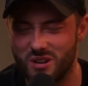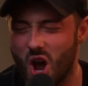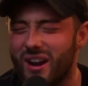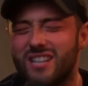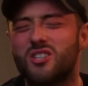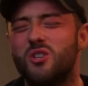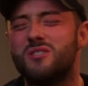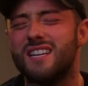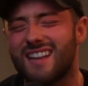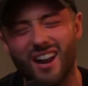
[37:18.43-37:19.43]
No
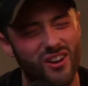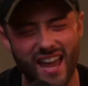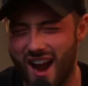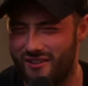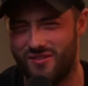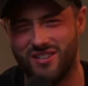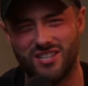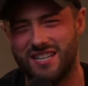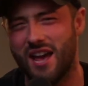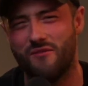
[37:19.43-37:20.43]
excuses. I don't care if it's
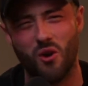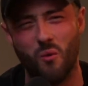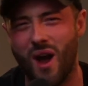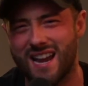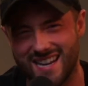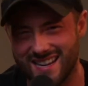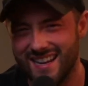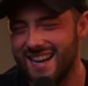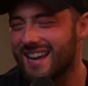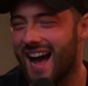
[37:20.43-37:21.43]
your day of your wedding.
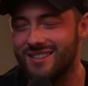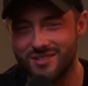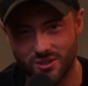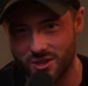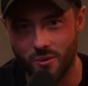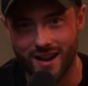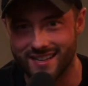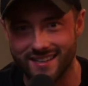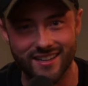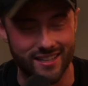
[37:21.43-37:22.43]
Cancel your
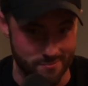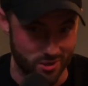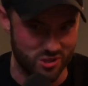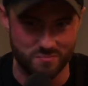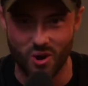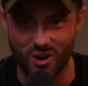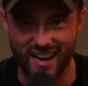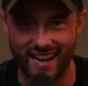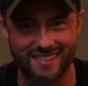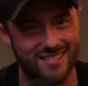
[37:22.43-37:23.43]
wedding. You can postpone
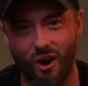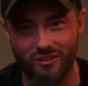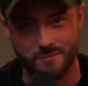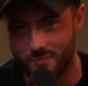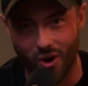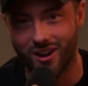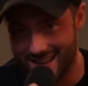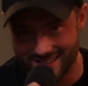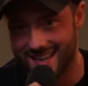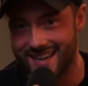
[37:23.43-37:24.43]
it. It's not as important
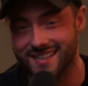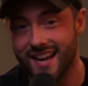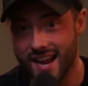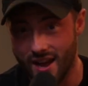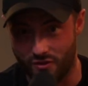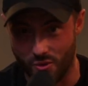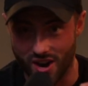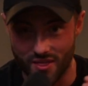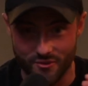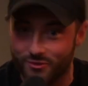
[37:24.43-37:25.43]
as this. If you were
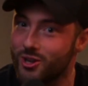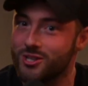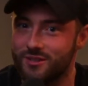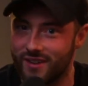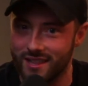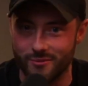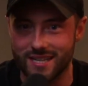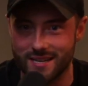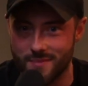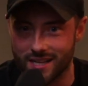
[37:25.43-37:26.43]
at the first event that we
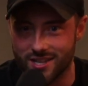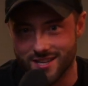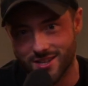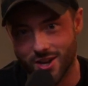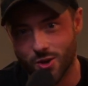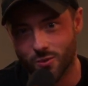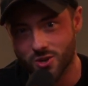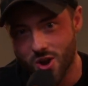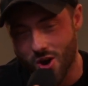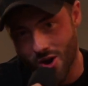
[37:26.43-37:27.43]
did in Manchester, you will
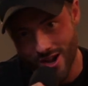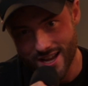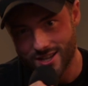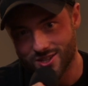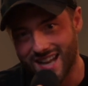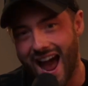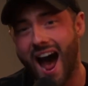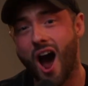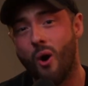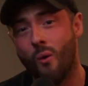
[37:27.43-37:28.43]
know just
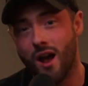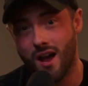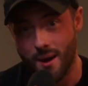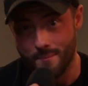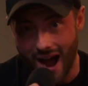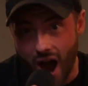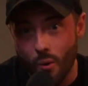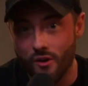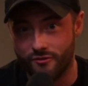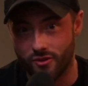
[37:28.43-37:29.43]
how
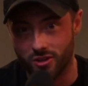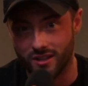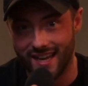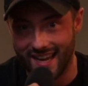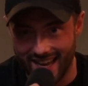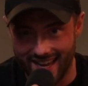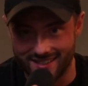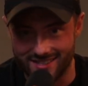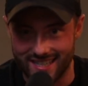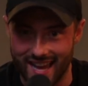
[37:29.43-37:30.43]
powerful it
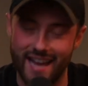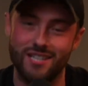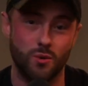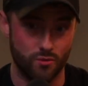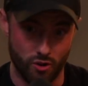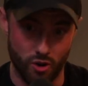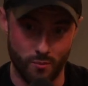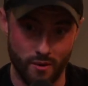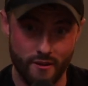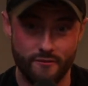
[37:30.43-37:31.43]
is to get into a
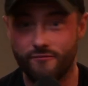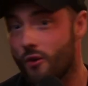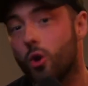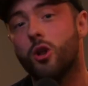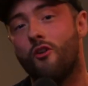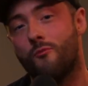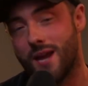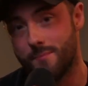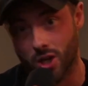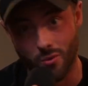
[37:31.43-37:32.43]
room full of
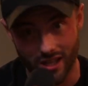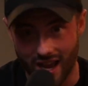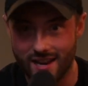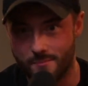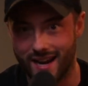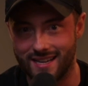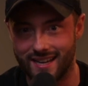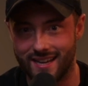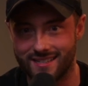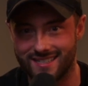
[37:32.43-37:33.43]
people who are
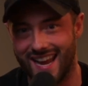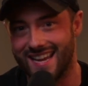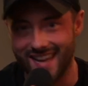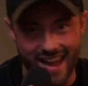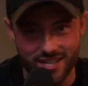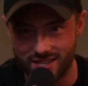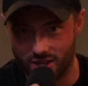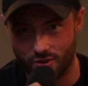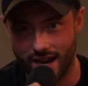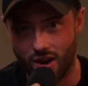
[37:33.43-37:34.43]
like-minded, to engage in the
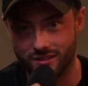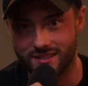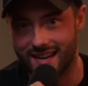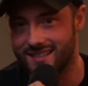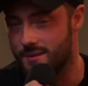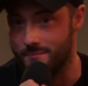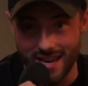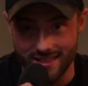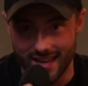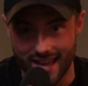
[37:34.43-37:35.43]
great content, to
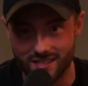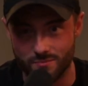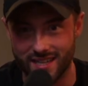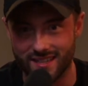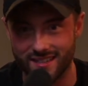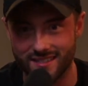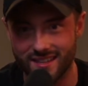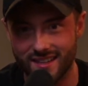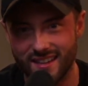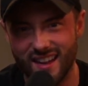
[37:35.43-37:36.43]
meet the guest speakers,
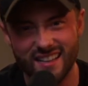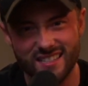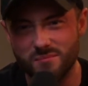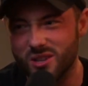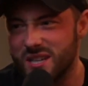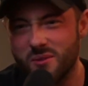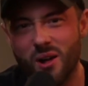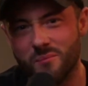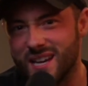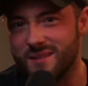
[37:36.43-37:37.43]
and to bloody
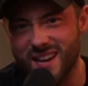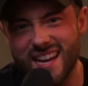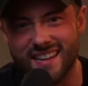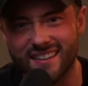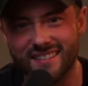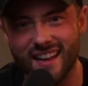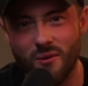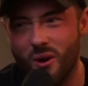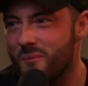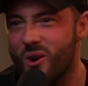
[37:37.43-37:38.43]
well meet me. Like,
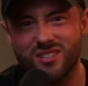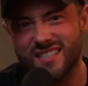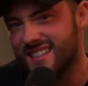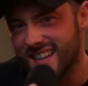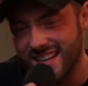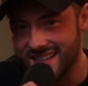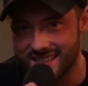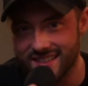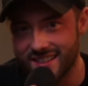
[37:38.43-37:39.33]
what more do you need?